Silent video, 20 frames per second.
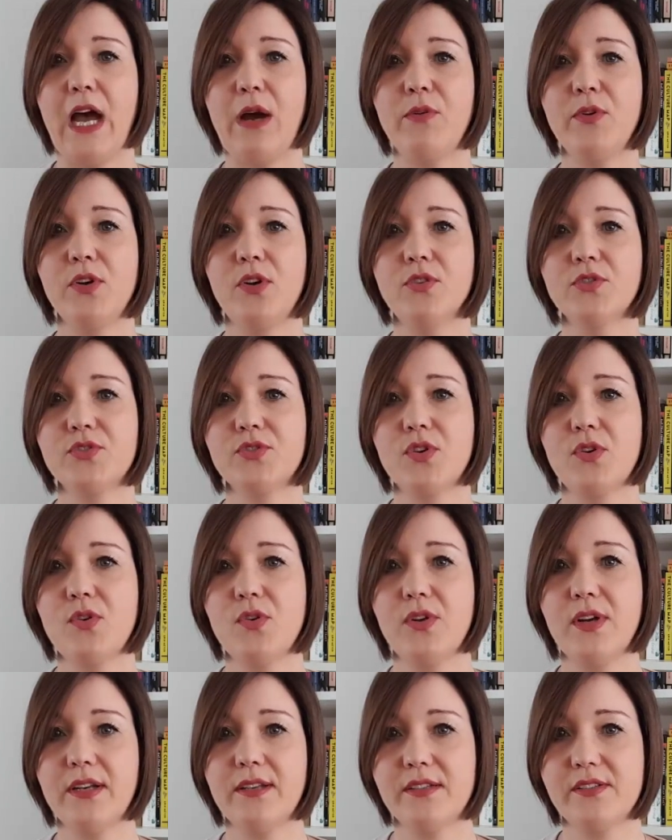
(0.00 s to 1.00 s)
I would also
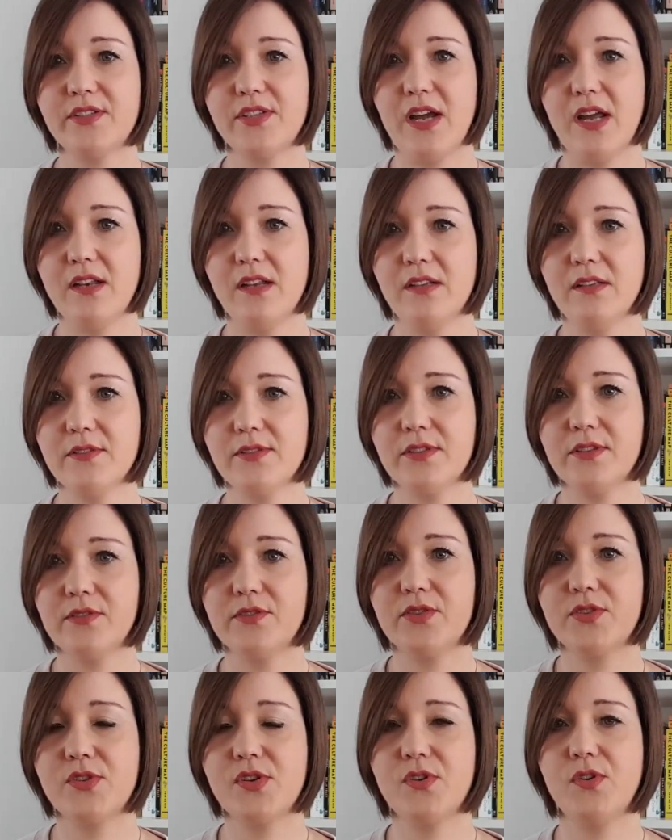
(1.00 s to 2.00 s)
look at the channels.
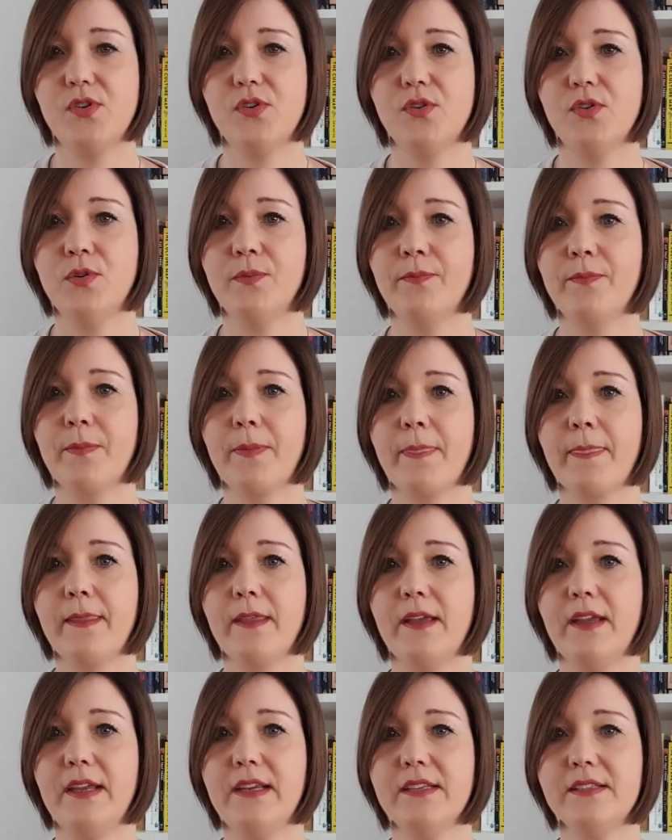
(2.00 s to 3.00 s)
So
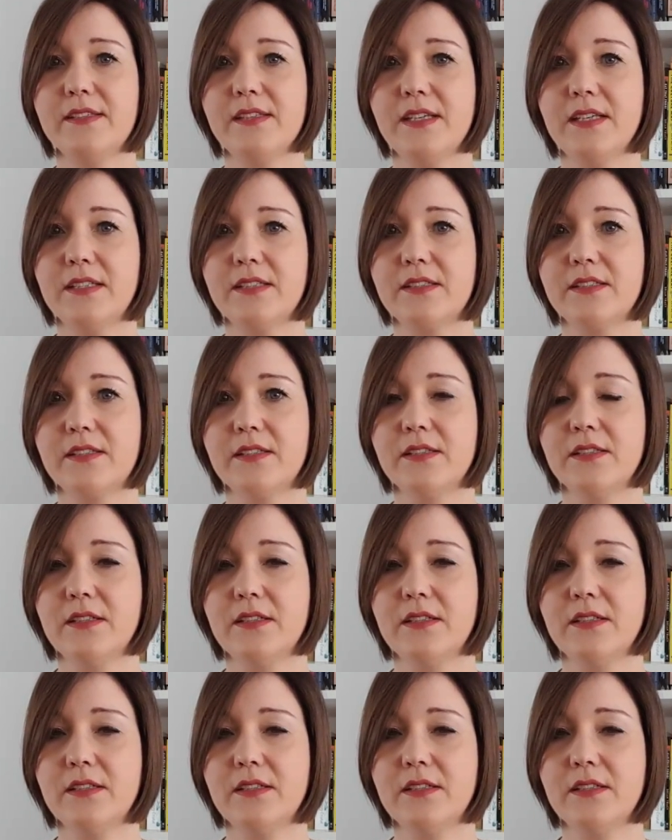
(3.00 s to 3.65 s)
is it,